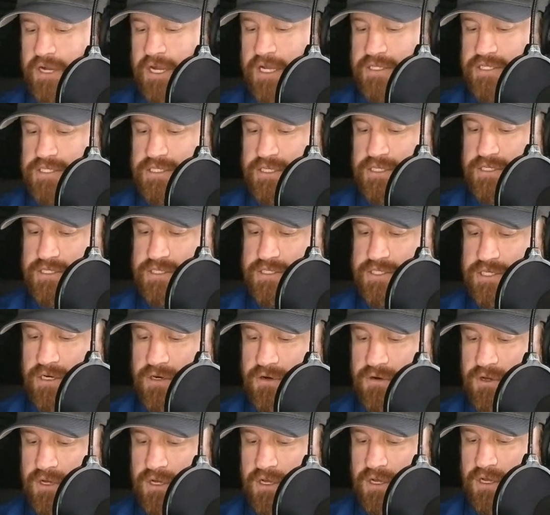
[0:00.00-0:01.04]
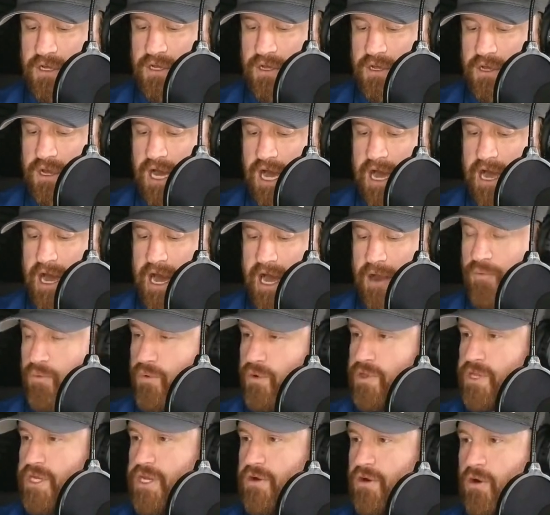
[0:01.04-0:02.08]
instance. So I
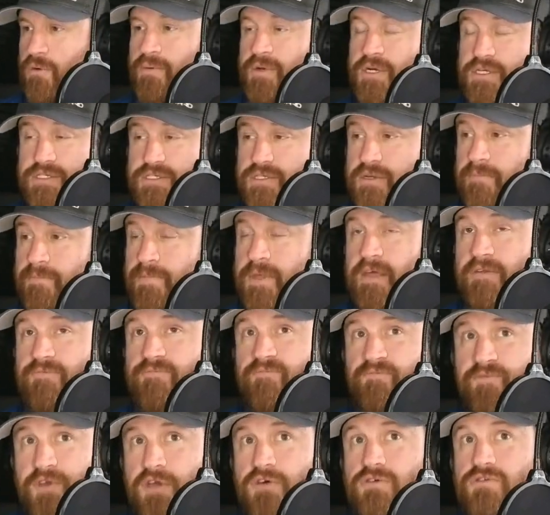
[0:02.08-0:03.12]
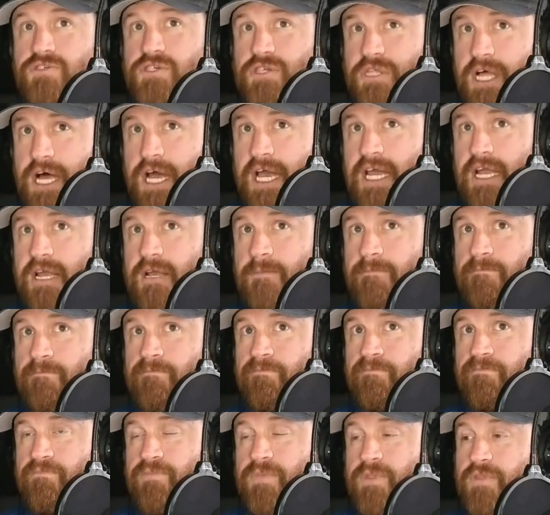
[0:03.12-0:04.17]
really hope, because it feels like
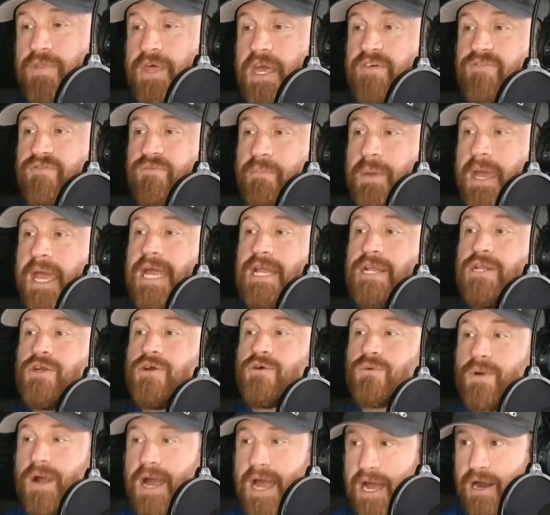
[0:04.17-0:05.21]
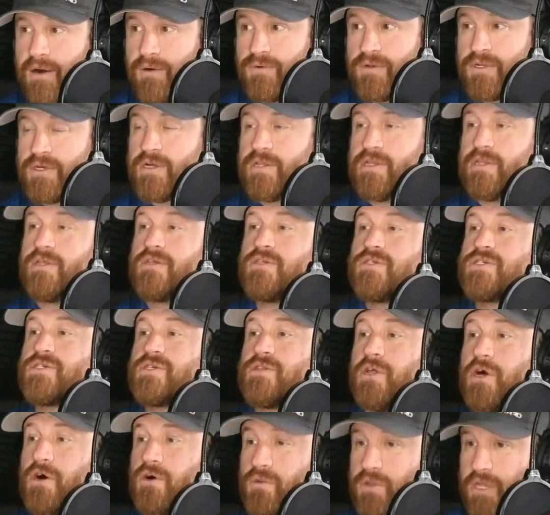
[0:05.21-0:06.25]
they've made ground
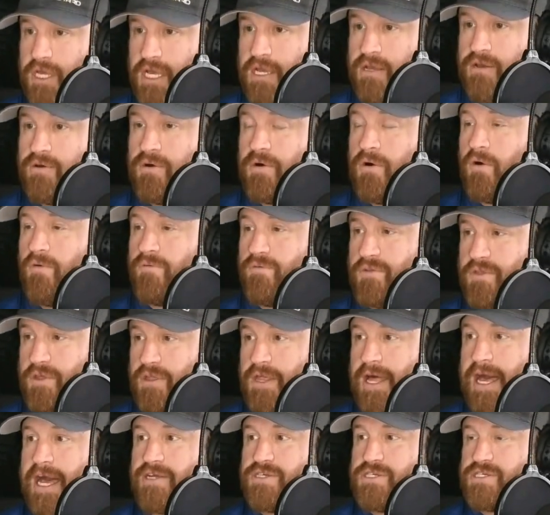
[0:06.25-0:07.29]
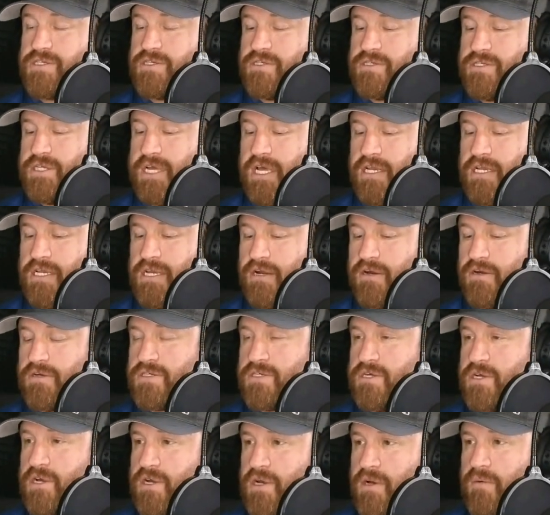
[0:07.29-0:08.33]
slowly over the last 10 years,
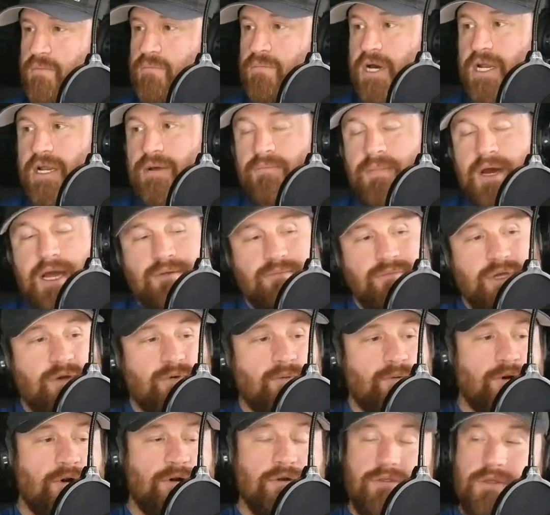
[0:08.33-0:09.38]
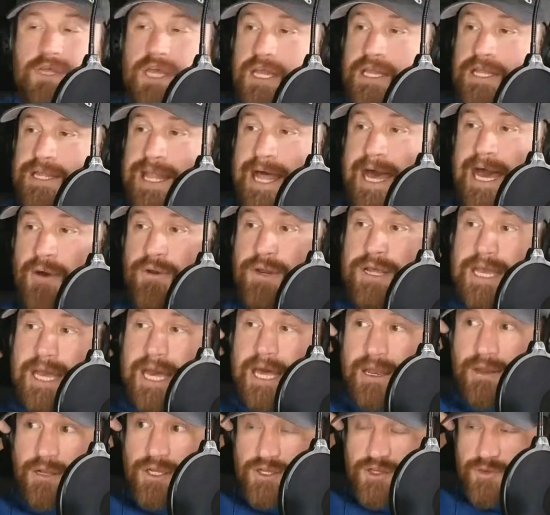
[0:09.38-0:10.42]
right. But it might be worth getting loud
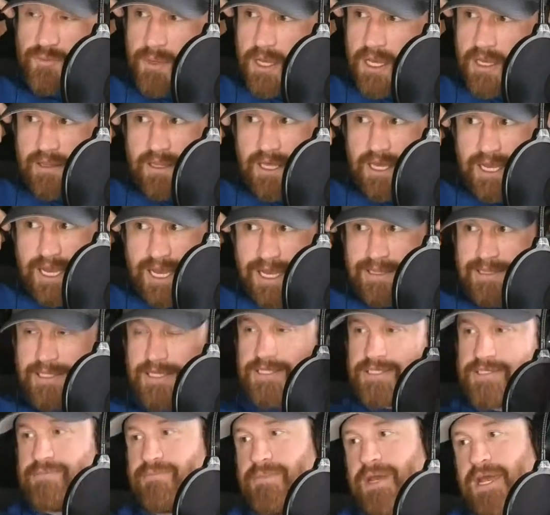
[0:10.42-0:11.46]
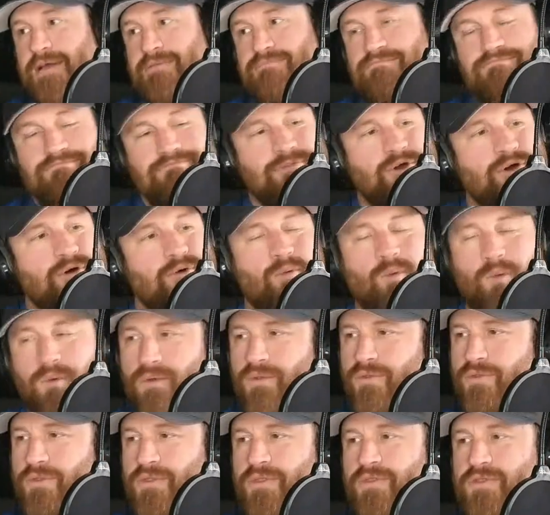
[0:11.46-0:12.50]
again and just being like, hey, listen, man,
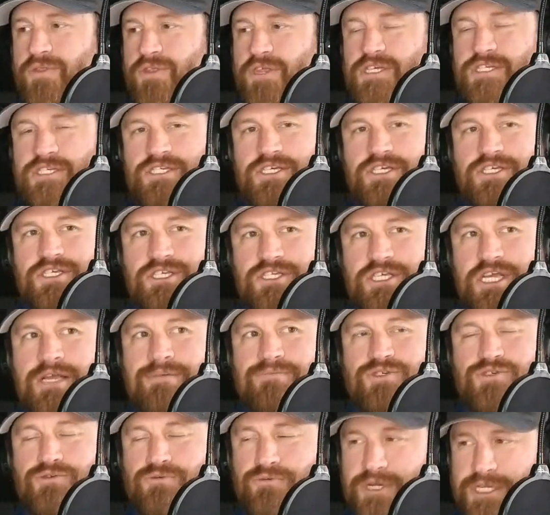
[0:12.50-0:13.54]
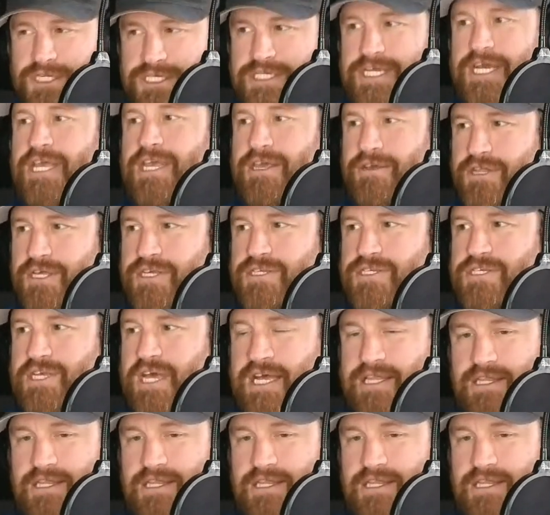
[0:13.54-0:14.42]
this just seems ridiculous